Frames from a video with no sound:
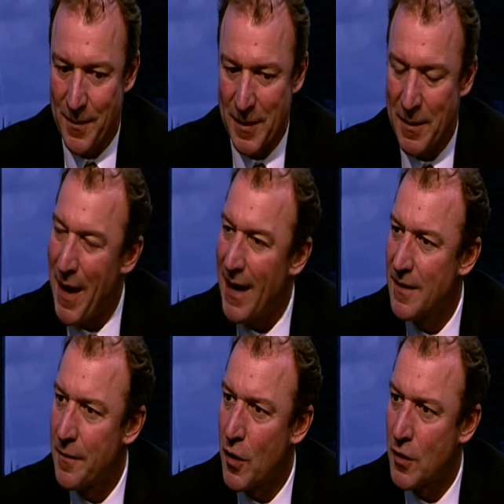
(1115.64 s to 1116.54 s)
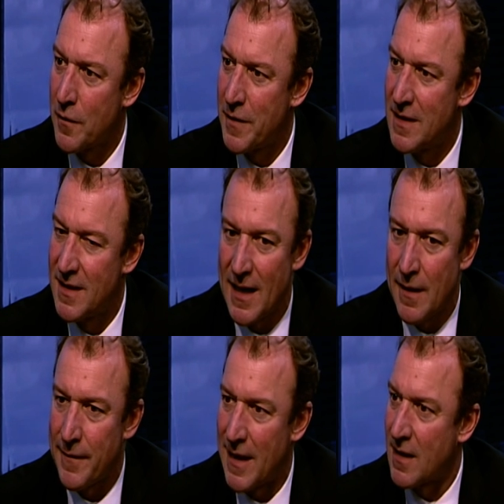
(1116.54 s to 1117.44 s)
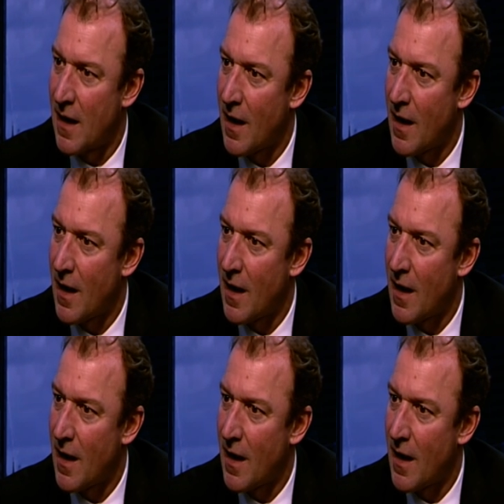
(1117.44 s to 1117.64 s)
But the bank thought of itself as a